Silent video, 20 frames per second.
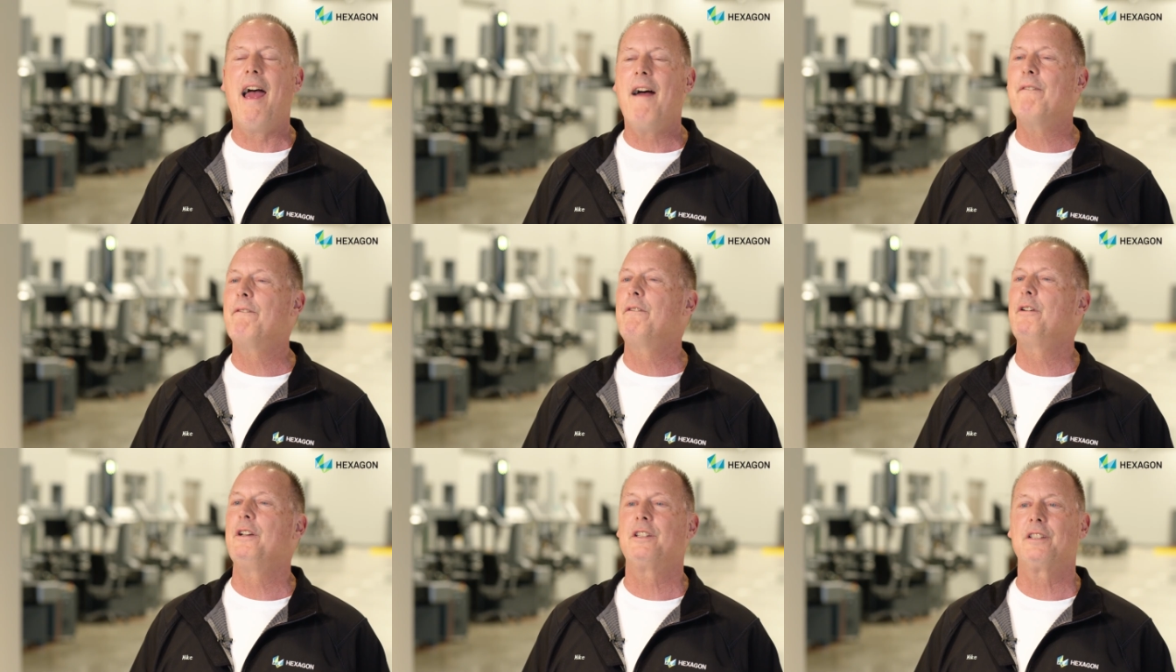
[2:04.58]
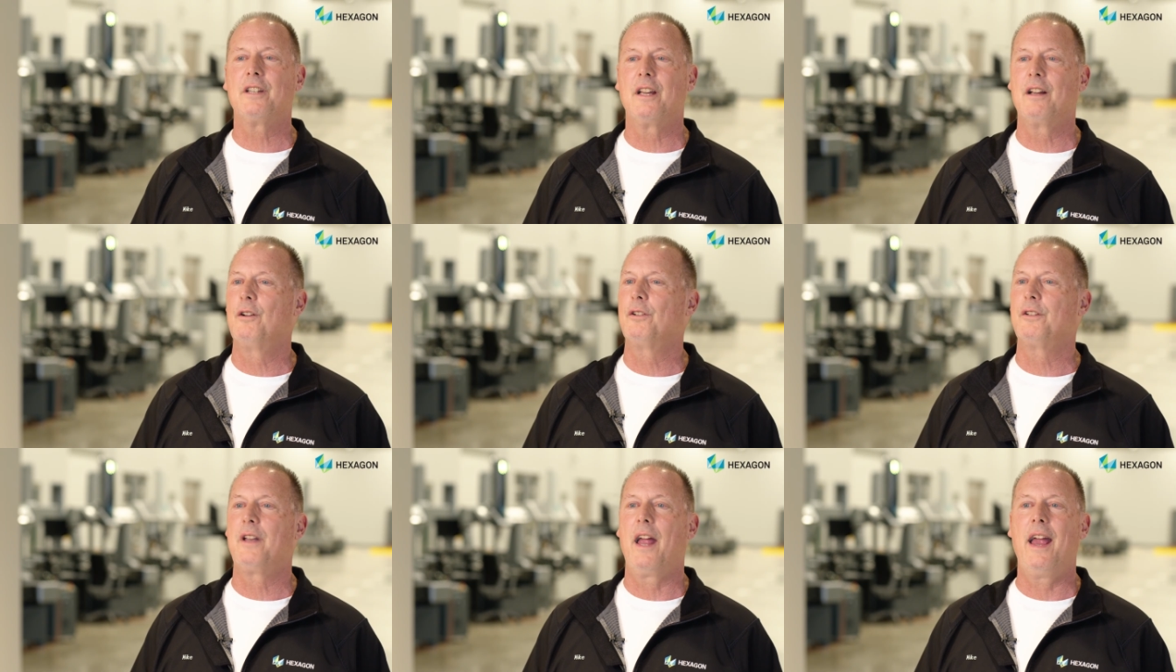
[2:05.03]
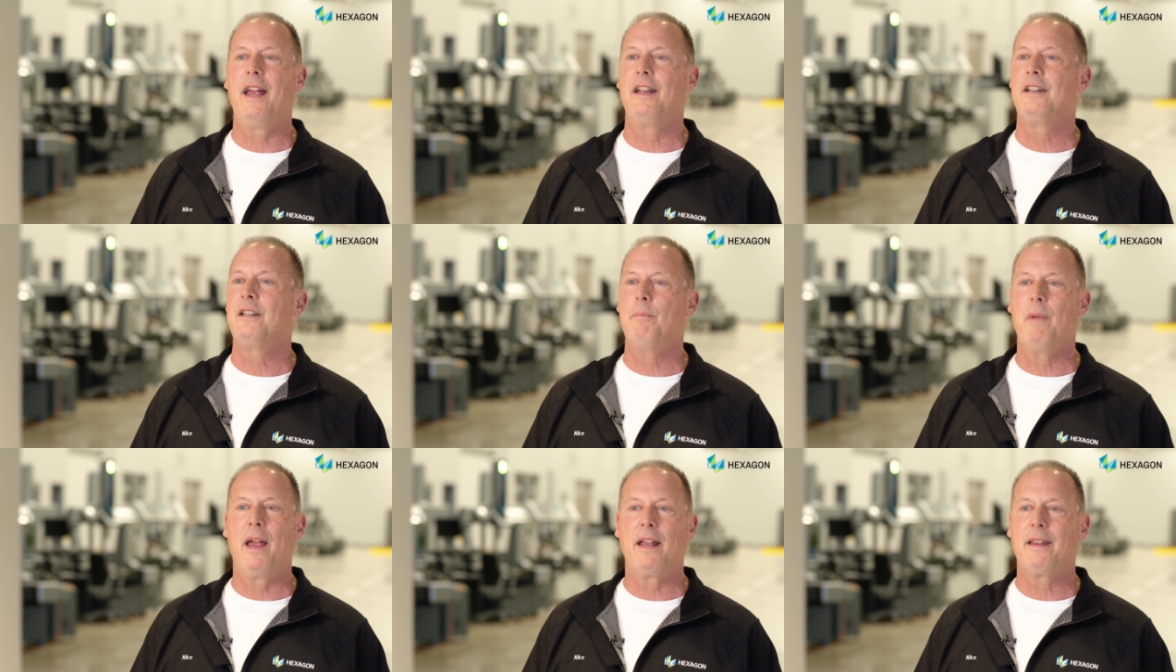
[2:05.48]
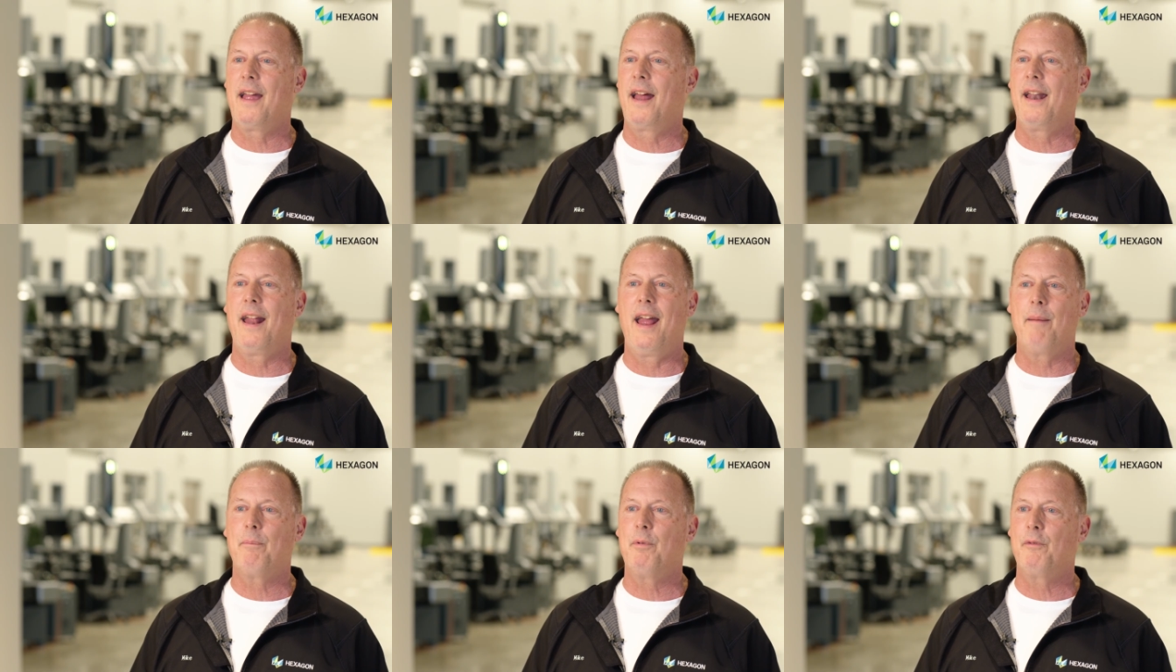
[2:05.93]
every single day to make
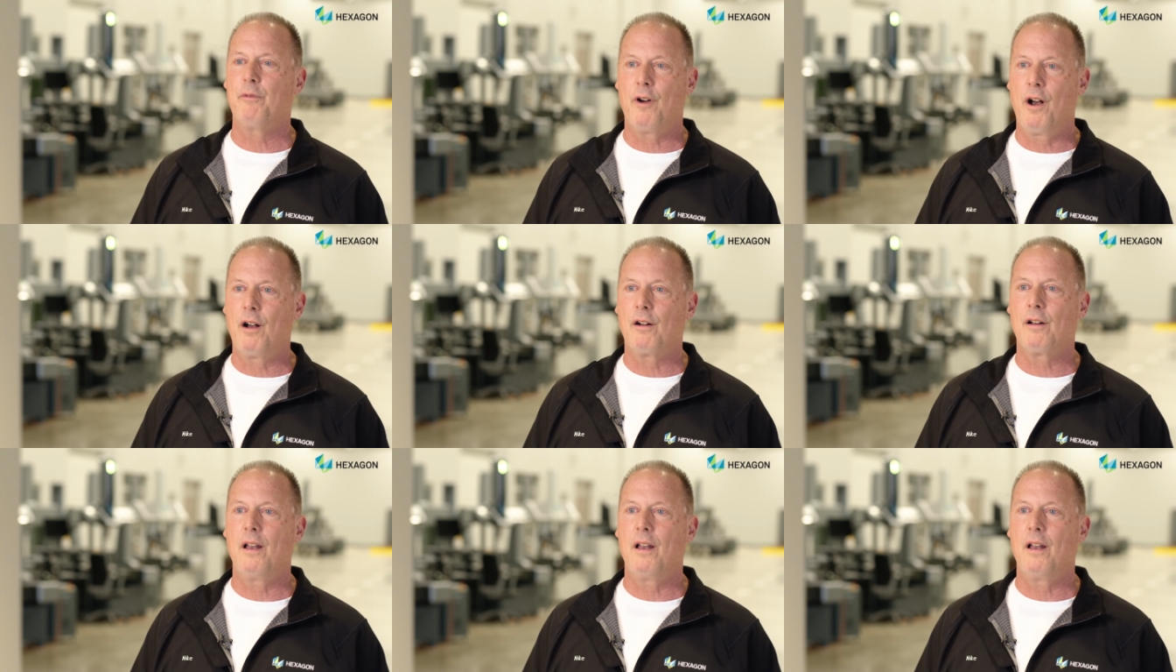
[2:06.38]
that happen for our